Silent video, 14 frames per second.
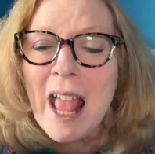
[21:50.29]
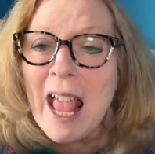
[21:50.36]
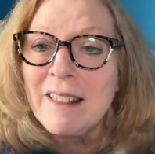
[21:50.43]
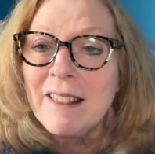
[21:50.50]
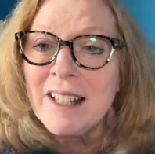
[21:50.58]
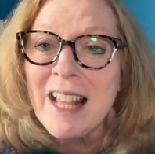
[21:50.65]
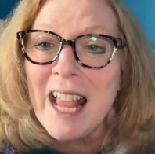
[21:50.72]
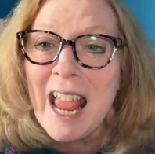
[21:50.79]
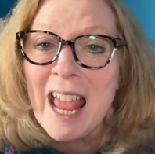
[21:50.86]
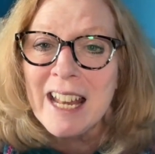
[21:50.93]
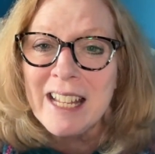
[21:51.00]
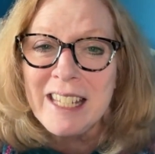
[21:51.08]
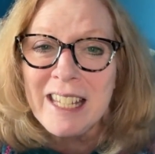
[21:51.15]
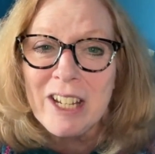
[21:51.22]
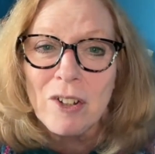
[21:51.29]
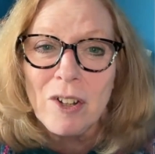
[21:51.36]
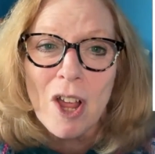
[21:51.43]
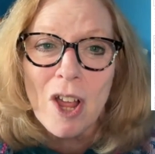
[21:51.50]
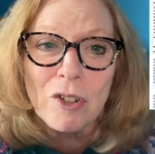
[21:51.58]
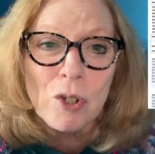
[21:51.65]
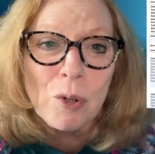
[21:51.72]
And then they had a
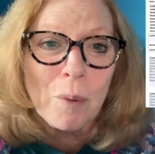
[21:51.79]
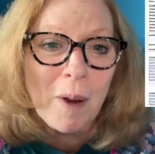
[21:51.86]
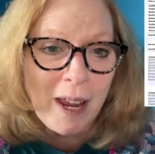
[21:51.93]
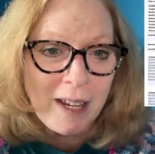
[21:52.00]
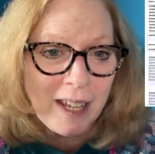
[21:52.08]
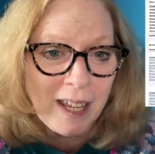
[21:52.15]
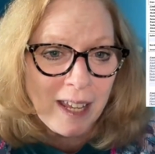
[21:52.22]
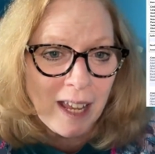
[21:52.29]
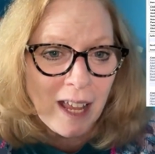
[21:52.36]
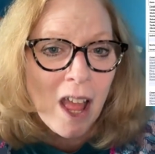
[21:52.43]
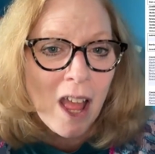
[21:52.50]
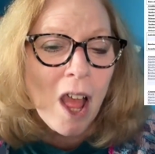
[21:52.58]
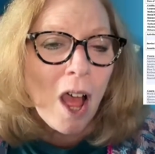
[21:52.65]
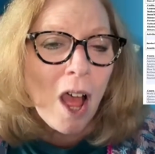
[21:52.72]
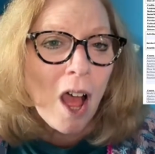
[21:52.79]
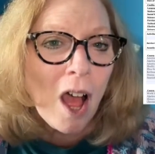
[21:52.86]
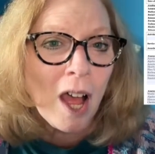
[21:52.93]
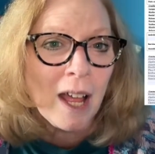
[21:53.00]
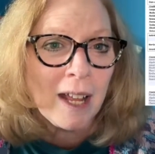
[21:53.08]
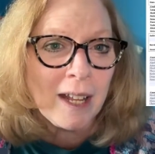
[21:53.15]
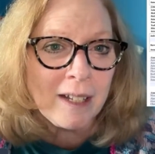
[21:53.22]
year-long training
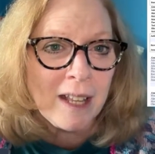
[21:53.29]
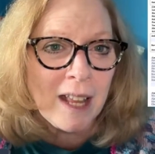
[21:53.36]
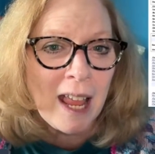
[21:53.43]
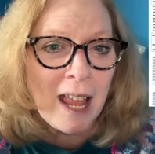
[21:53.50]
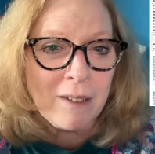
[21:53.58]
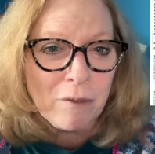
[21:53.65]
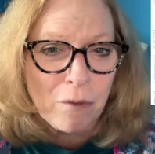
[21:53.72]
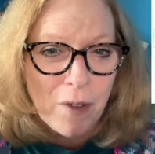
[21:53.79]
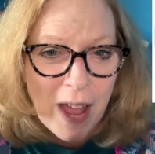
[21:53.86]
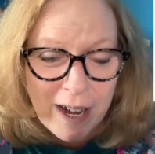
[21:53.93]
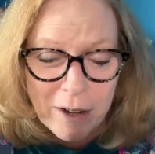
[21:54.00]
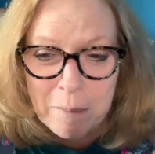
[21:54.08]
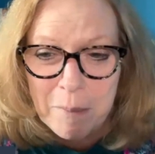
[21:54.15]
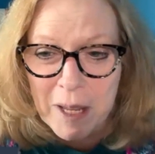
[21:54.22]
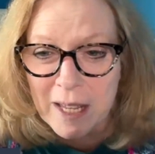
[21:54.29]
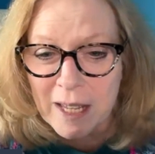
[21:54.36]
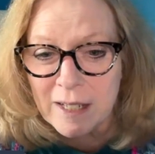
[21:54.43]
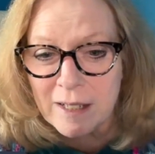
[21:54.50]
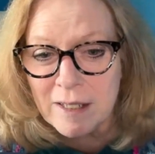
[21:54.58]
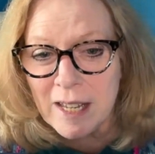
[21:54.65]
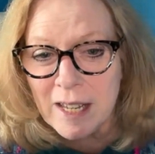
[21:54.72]
on
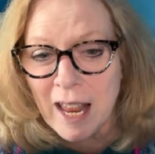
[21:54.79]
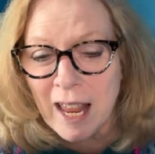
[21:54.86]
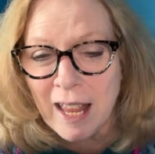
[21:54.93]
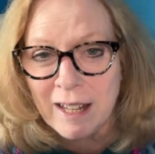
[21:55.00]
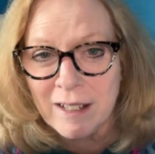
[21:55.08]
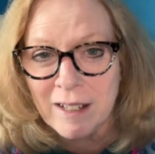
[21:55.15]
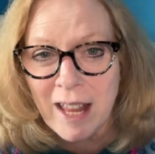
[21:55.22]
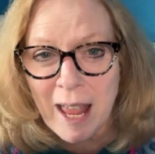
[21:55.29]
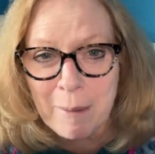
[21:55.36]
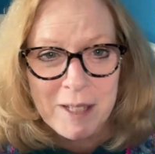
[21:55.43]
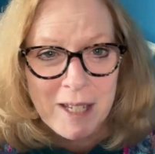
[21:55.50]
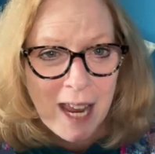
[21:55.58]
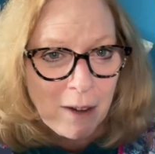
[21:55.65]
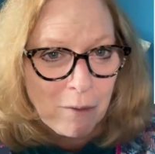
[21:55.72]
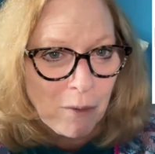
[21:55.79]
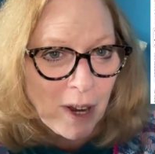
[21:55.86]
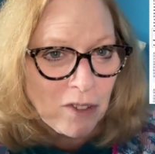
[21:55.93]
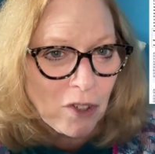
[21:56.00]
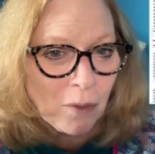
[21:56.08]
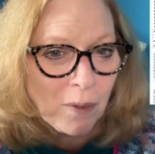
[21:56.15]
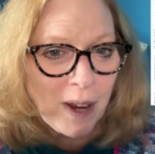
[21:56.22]
environment and habitat
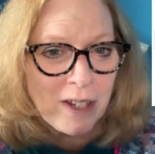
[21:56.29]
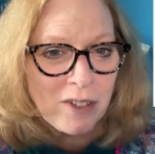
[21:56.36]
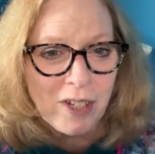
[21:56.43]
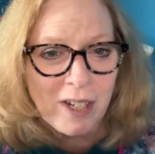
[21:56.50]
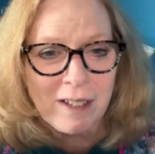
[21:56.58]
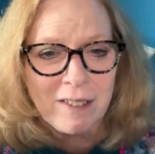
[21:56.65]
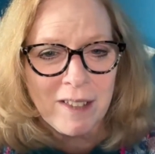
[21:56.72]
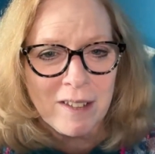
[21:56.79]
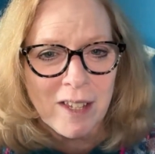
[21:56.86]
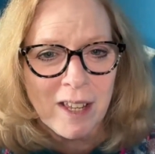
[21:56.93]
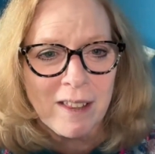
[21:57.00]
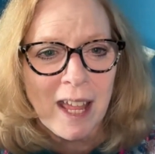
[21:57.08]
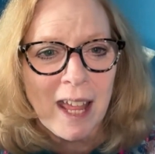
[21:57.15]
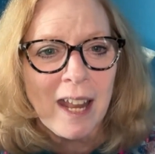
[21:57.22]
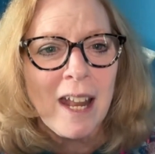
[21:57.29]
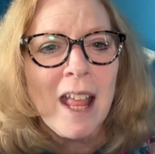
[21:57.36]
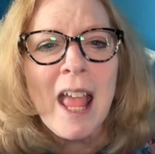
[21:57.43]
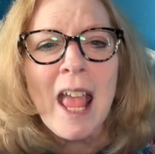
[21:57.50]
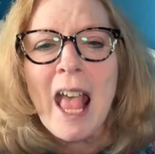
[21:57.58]
restoration and things like that.